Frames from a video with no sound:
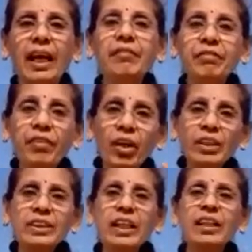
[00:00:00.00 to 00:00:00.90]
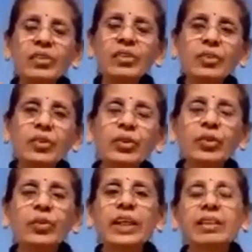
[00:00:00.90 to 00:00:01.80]
And for Charnanuyog, you
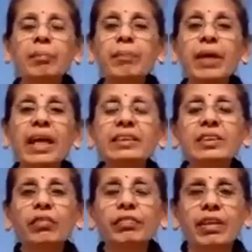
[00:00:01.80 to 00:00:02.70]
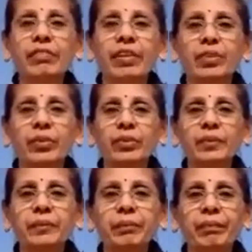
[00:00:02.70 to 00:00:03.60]
need the base of Dravya.
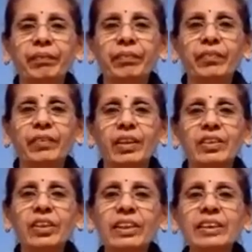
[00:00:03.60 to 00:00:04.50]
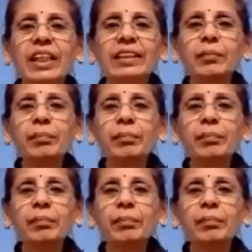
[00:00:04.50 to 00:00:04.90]
So it is like that